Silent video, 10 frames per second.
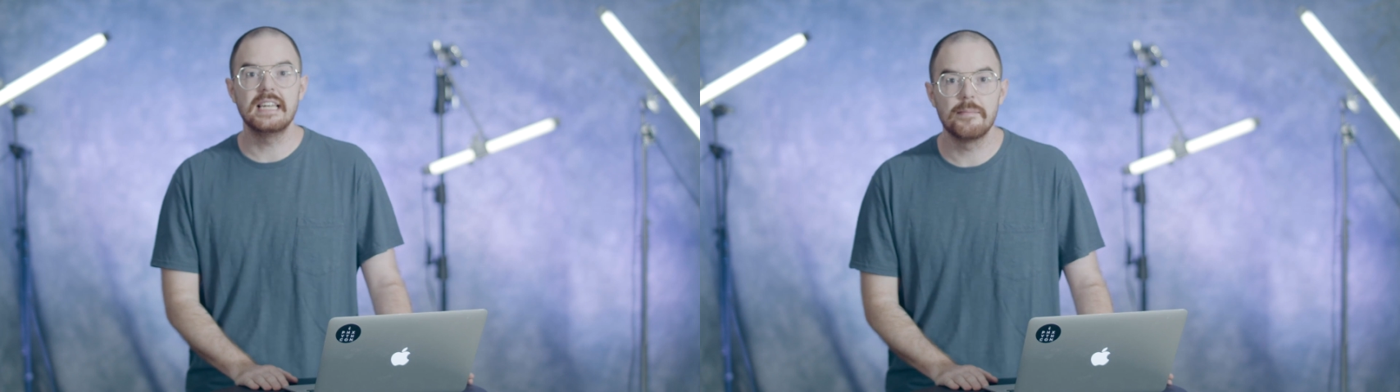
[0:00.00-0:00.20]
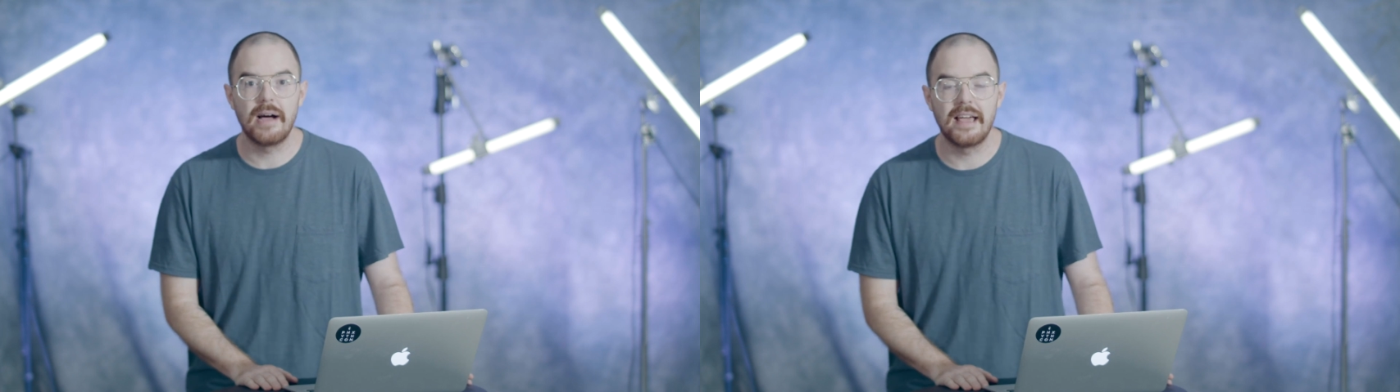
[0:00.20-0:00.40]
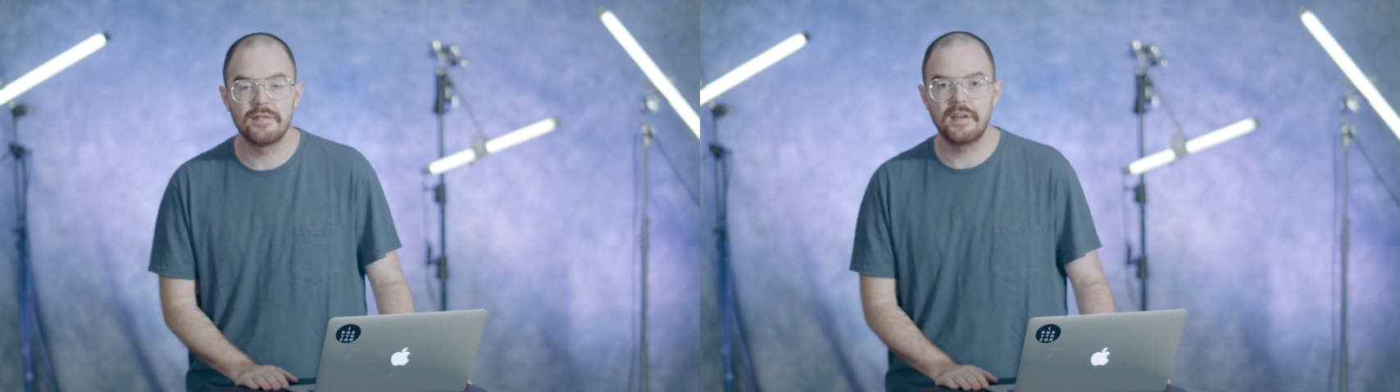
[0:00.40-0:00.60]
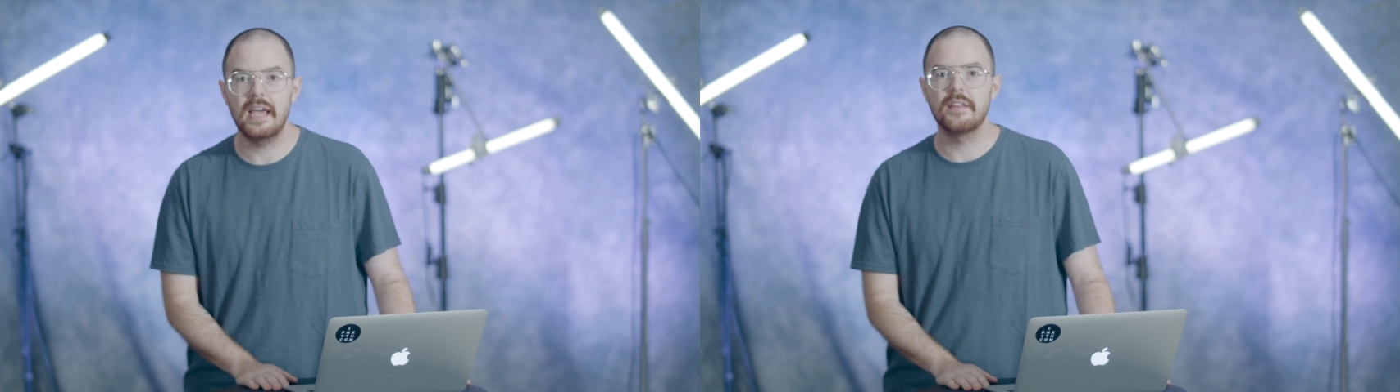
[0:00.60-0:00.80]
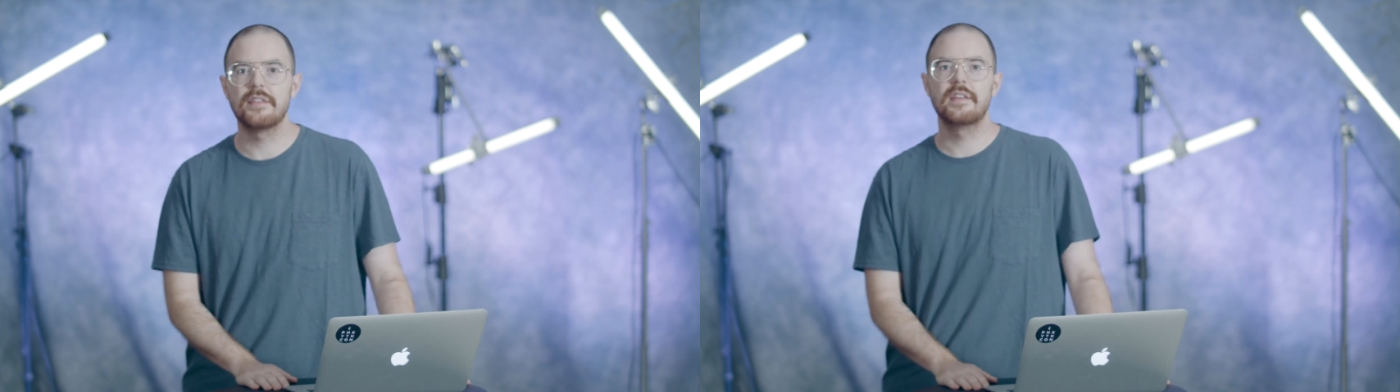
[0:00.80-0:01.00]
in by
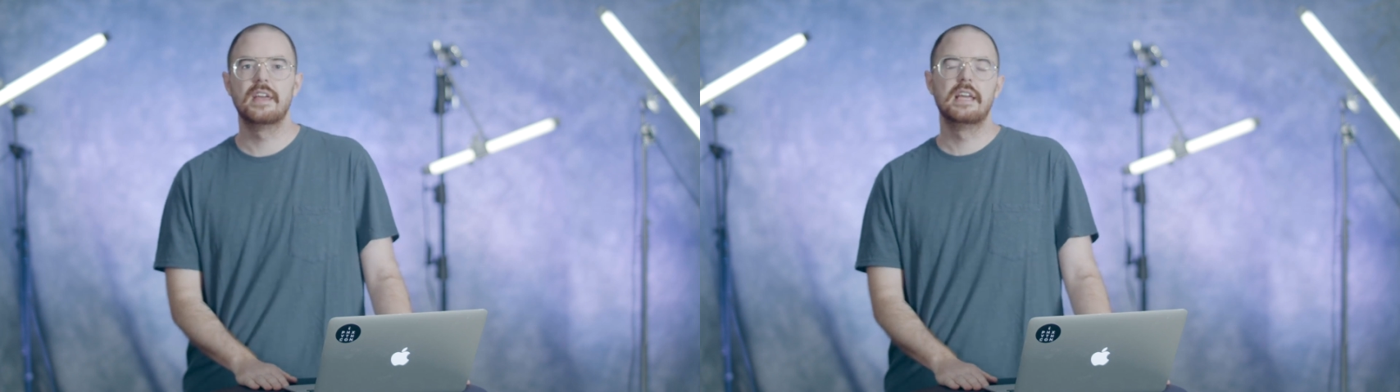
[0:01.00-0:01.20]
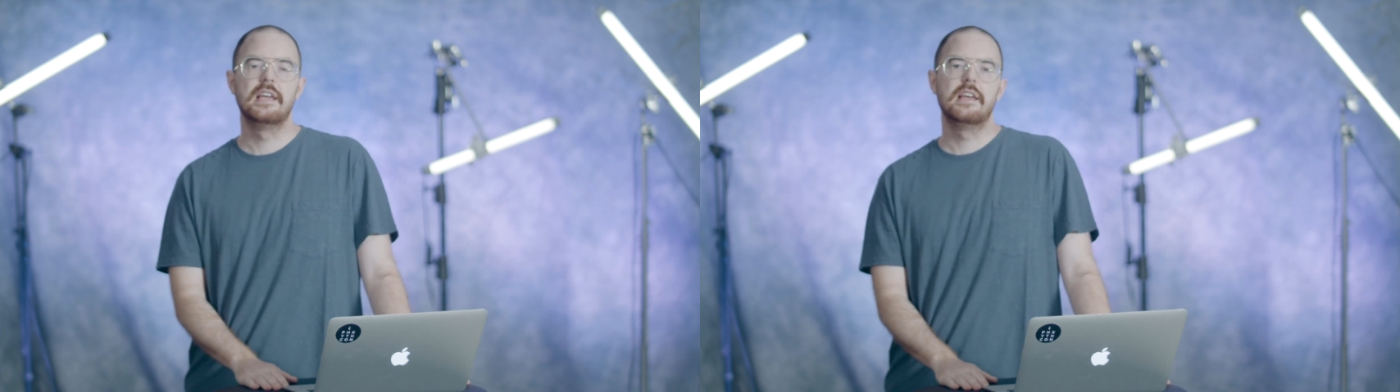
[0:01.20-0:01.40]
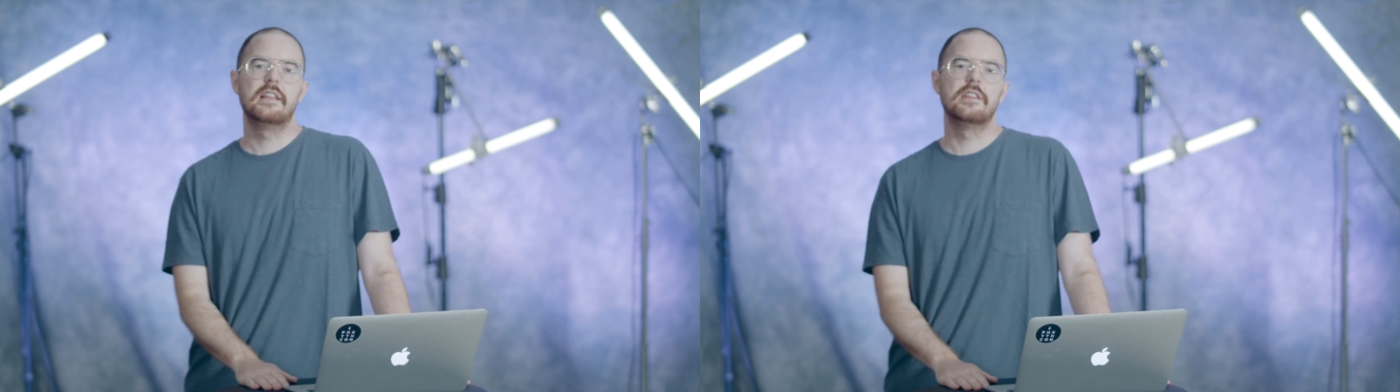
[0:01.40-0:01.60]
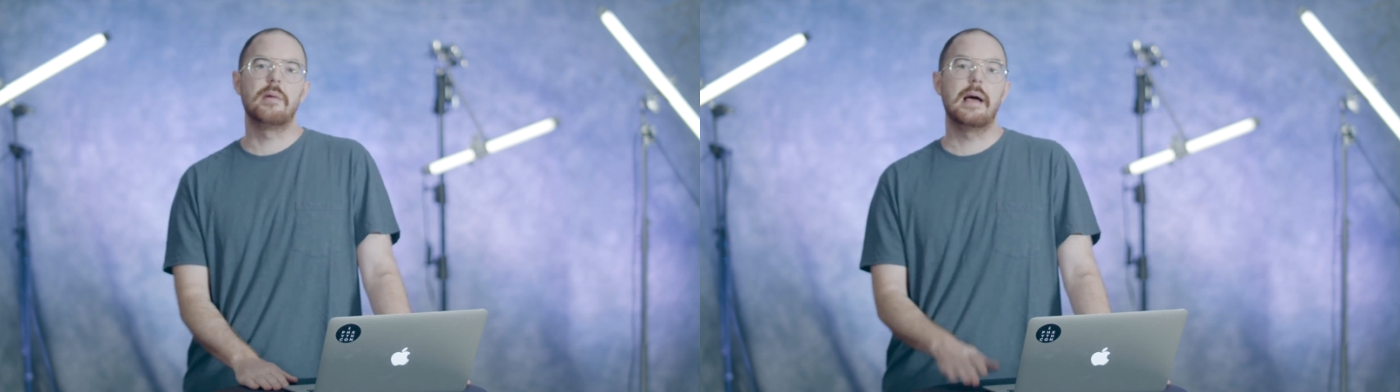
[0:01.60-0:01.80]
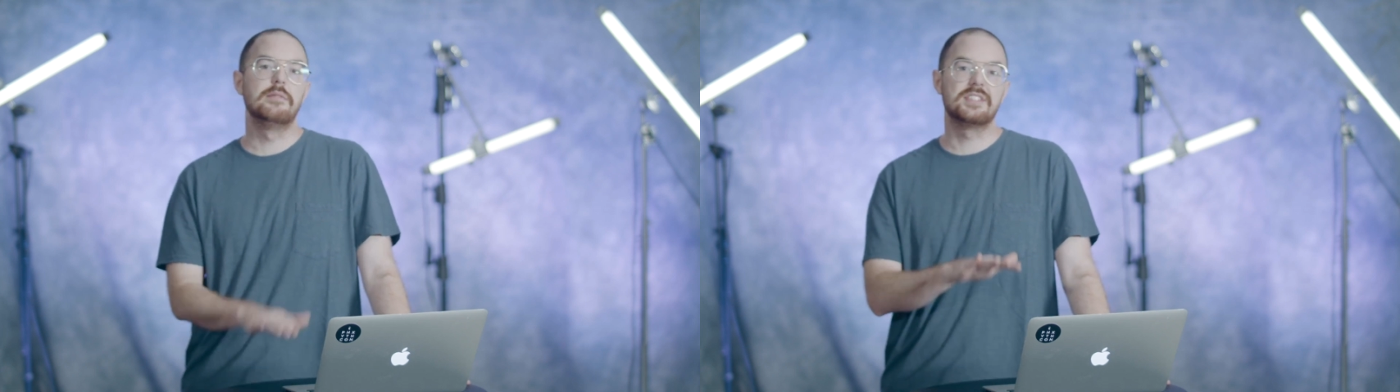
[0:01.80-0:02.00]
faith. The
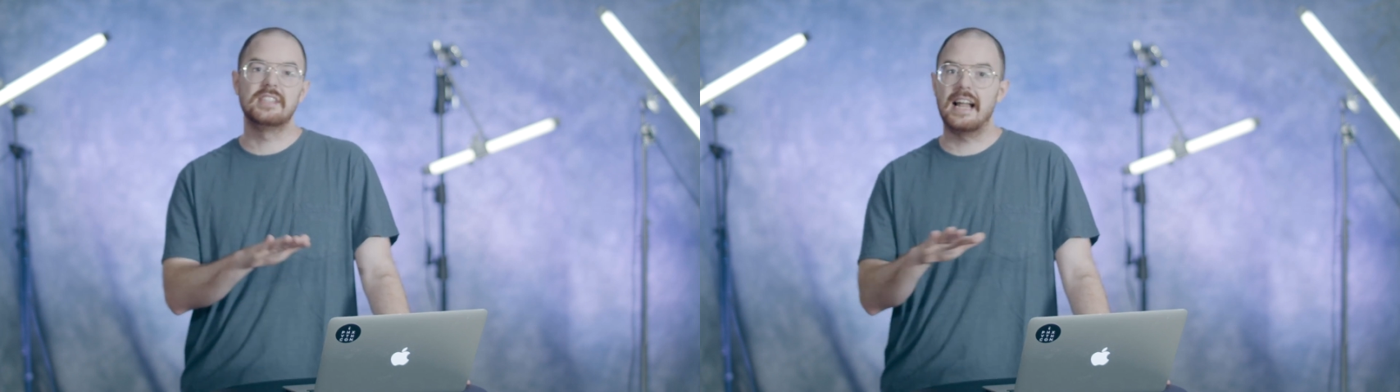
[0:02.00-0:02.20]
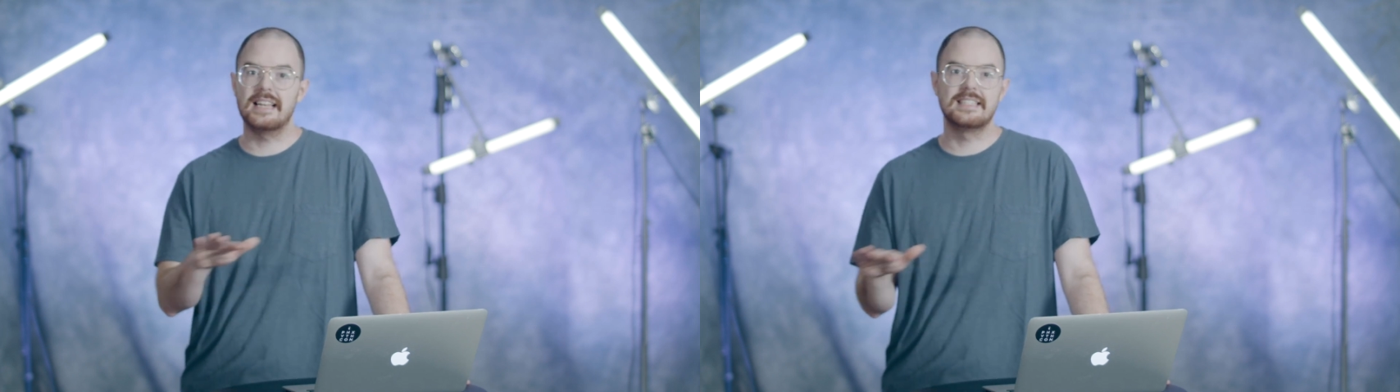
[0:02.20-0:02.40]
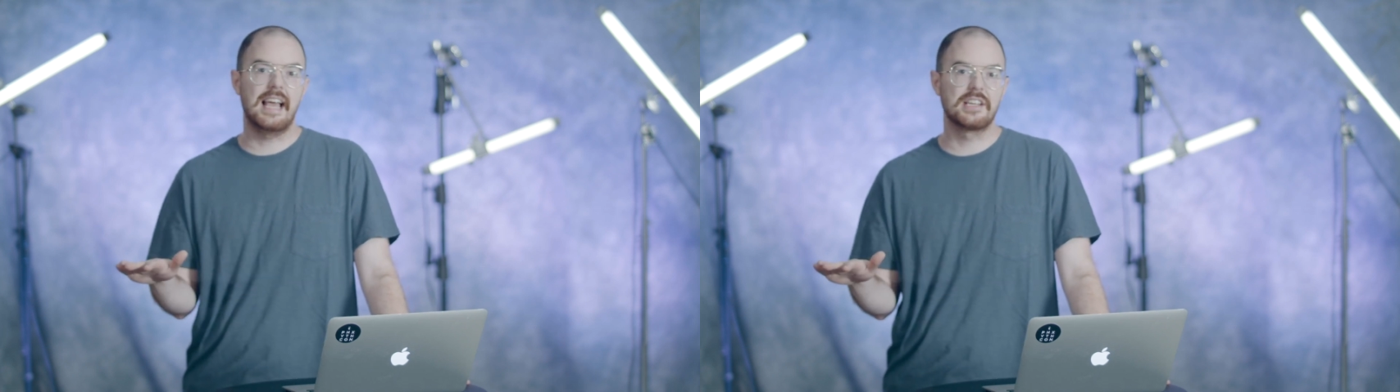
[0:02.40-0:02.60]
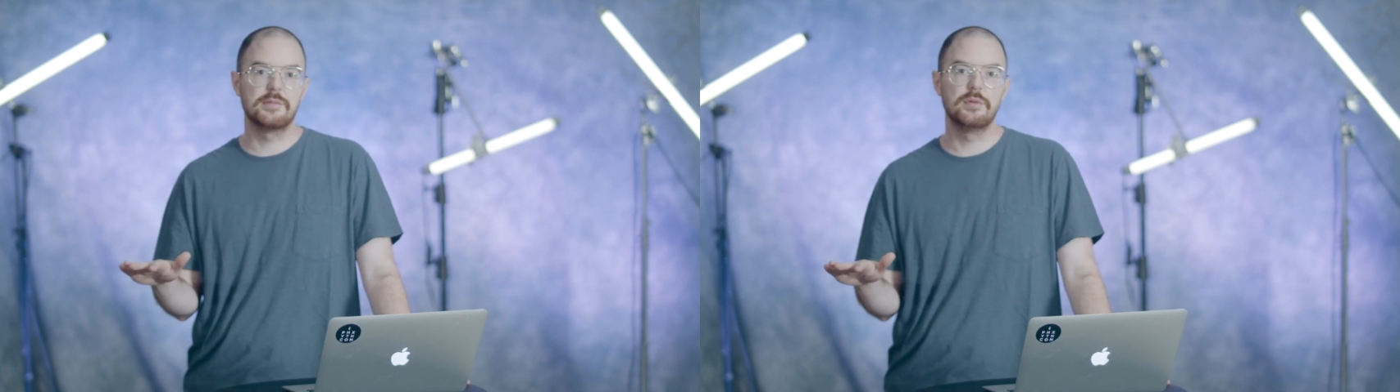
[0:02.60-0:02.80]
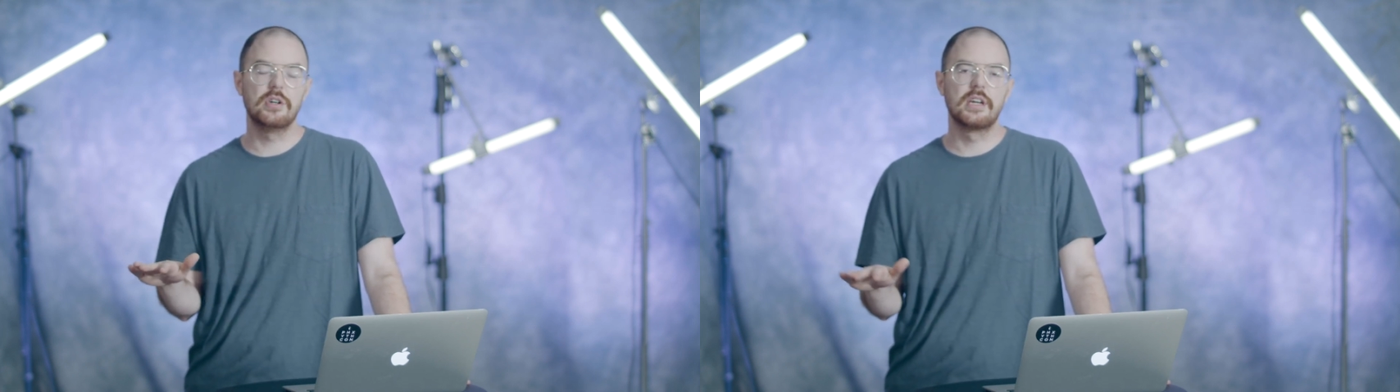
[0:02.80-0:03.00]
Bible's not a
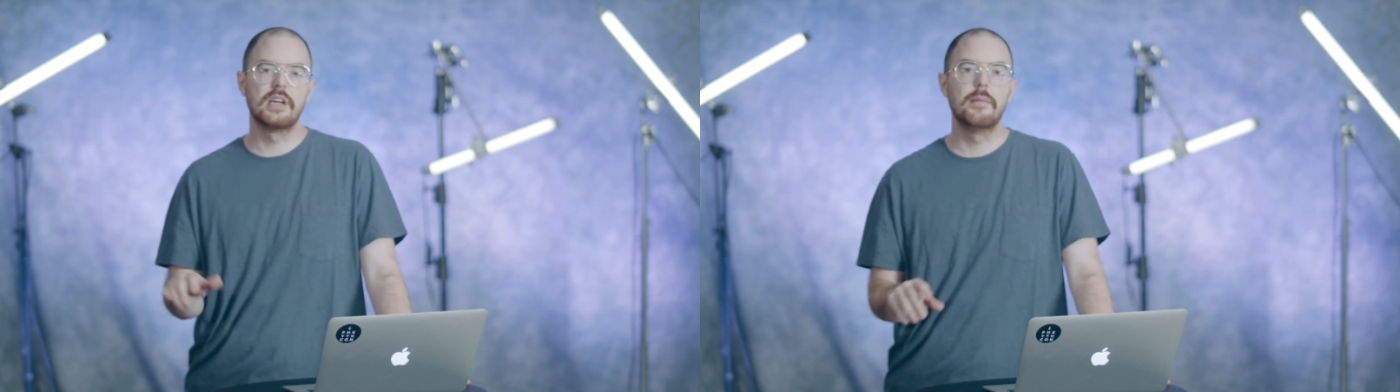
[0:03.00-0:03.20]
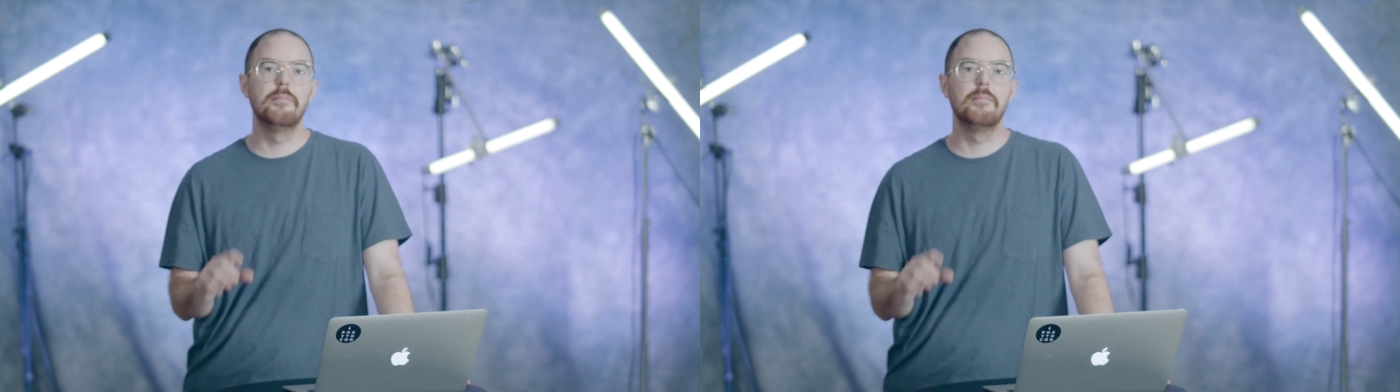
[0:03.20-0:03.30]
textbook,